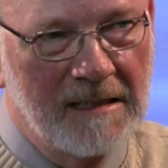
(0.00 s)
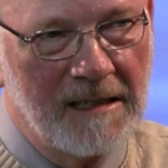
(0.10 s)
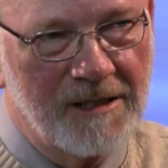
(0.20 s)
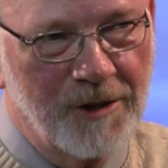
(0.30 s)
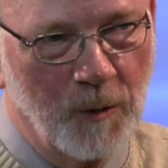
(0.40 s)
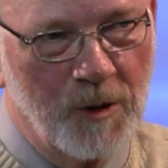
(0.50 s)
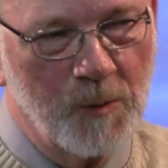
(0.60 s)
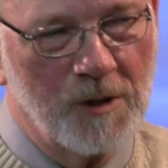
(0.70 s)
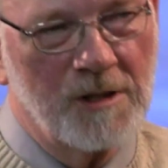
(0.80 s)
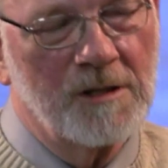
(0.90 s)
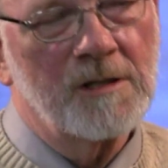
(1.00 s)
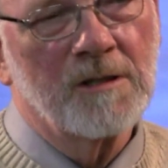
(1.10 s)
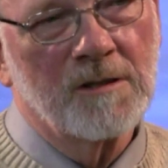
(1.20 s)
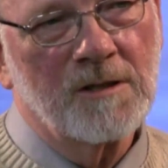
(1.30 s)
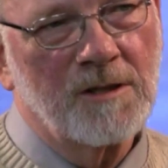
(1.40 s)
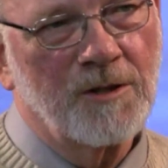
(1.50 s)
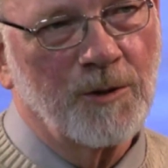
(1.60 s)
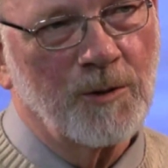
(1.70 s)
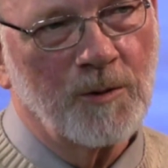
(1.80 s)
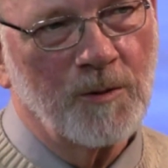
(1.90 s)
Yes, there was resistance
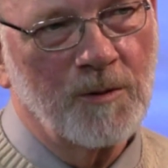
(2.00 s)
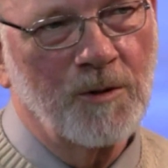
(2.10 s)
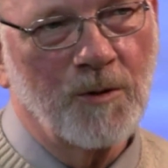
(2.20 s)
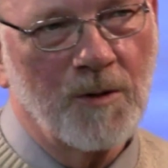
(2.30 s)
to to